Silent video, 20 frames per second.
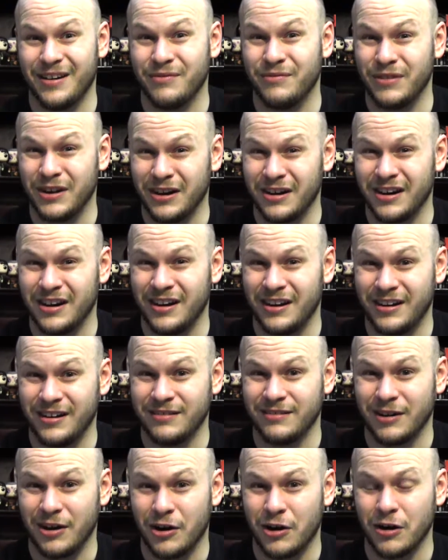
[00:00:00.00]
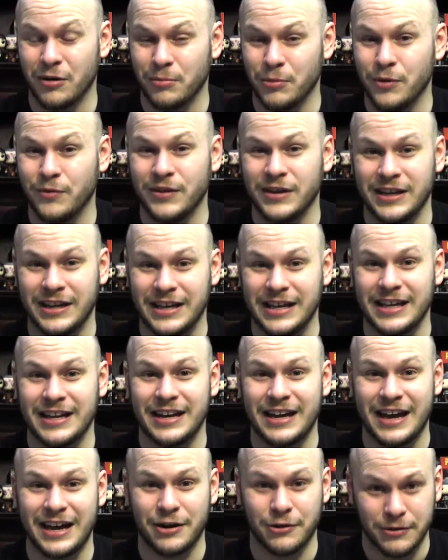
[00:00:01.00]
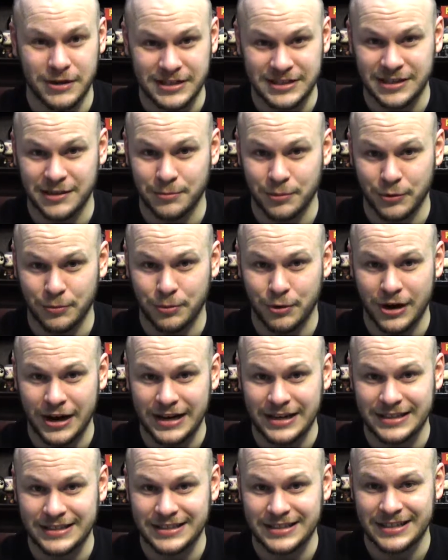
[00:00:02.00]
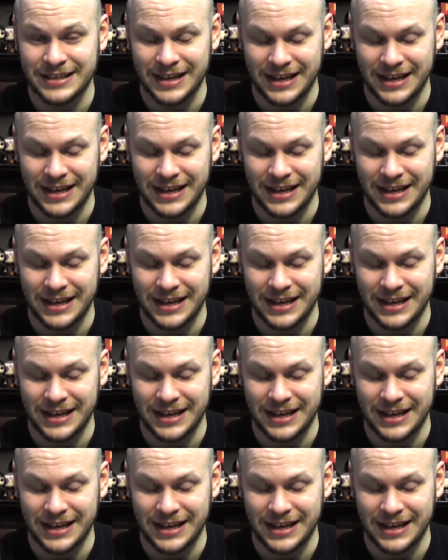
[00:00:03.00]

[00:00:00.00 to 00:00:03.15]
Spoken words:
Very hard movie to get at a reasonable price.